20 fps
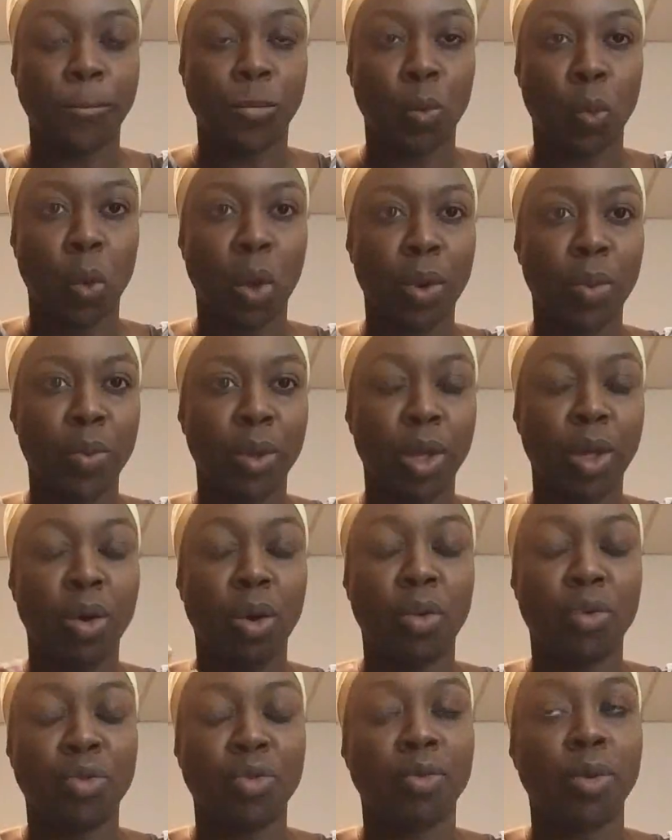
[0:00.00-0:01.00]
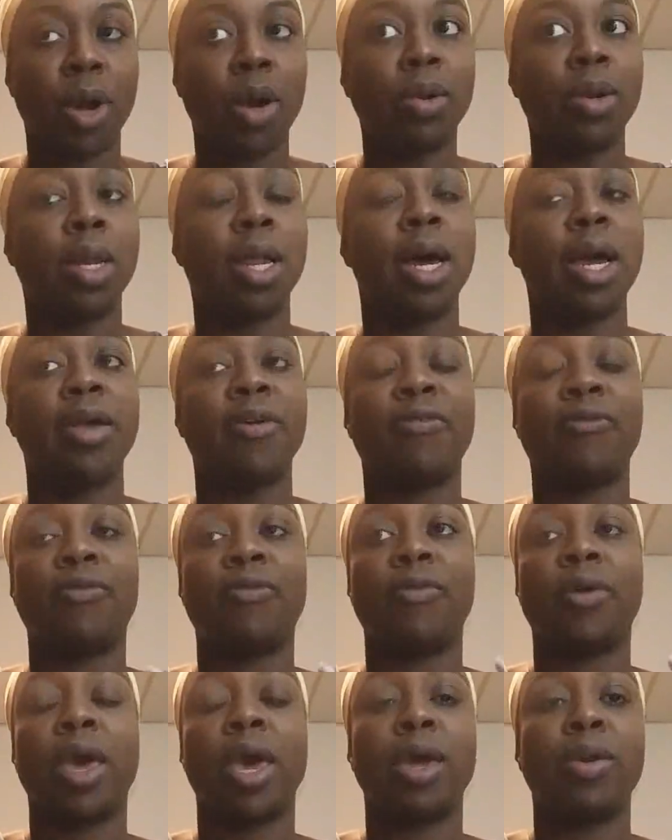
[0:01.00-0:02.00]
When we go throughout
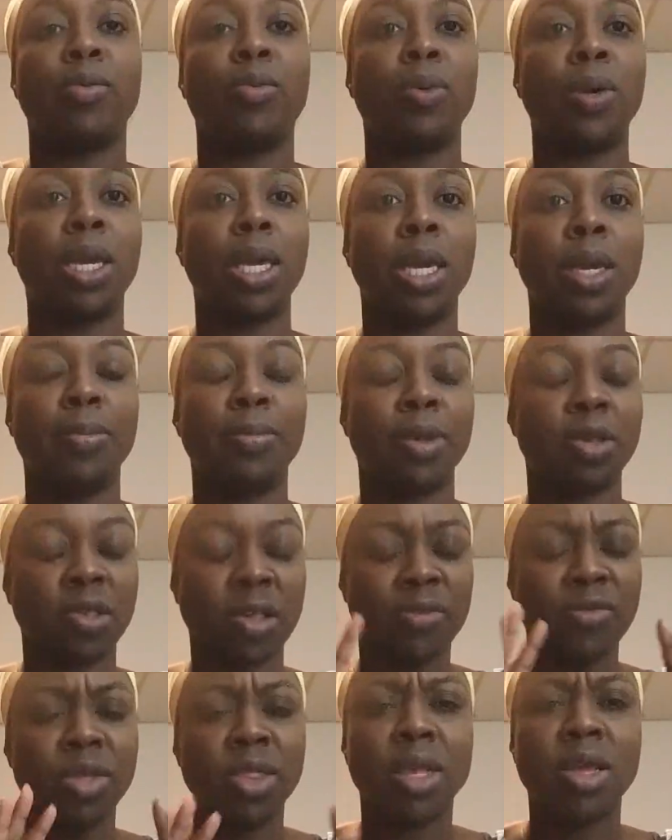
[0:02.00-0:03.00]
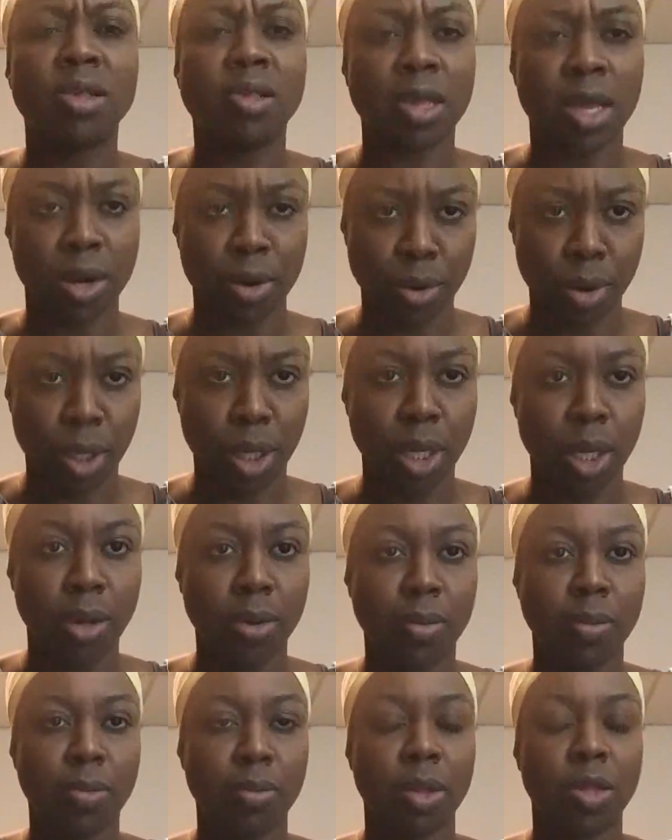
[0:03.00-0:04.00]
life and because everything is
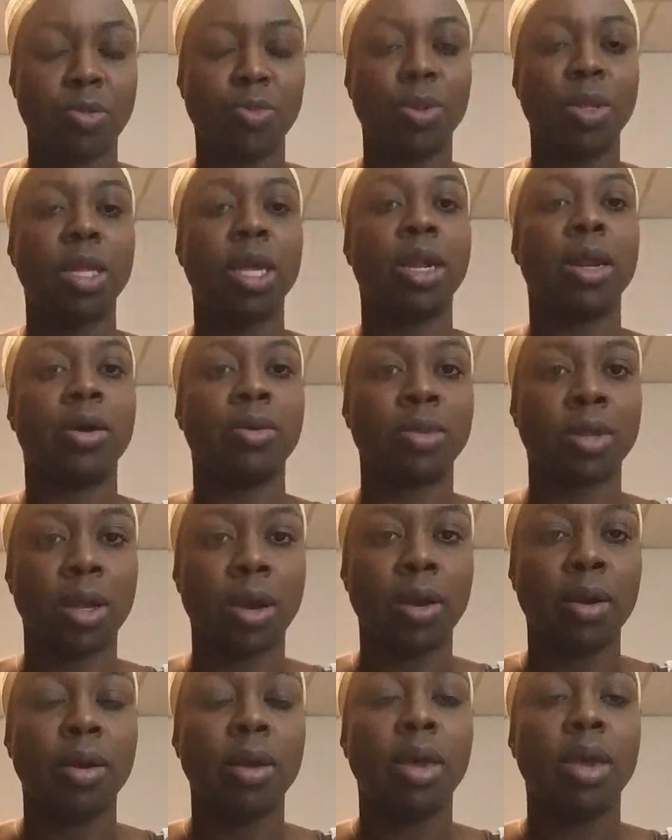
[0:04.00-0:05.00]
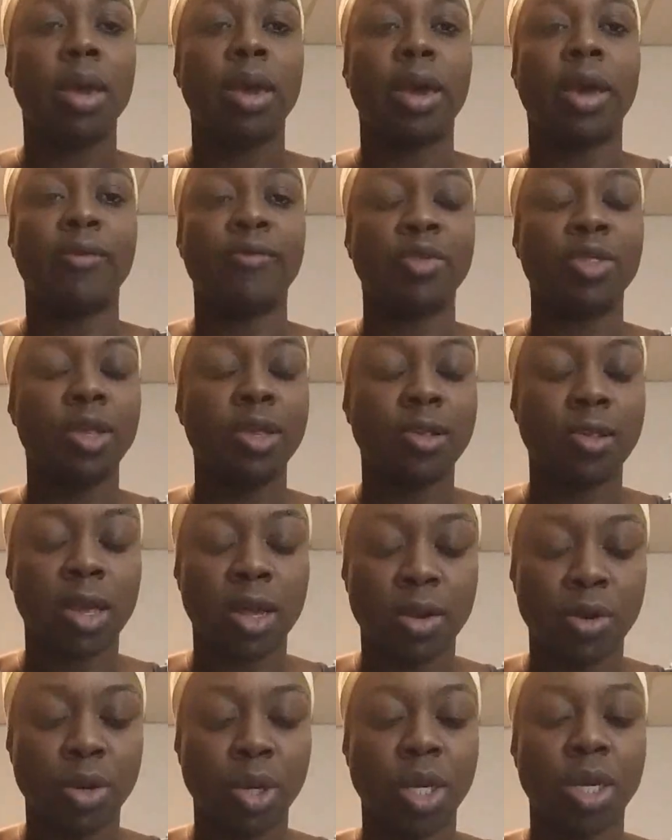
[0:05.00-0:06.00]
energy, let's put that out there. Everything's
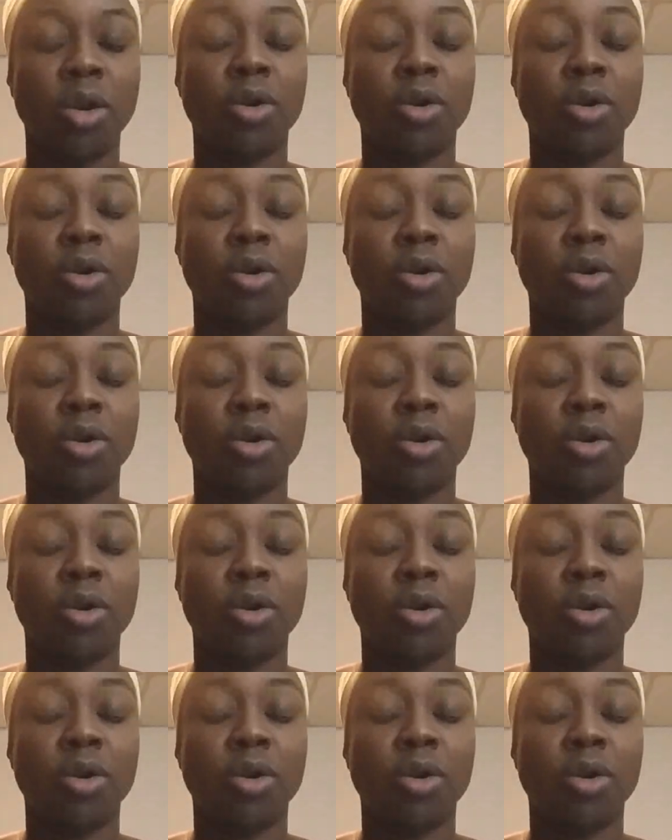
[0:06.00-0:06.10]
energy.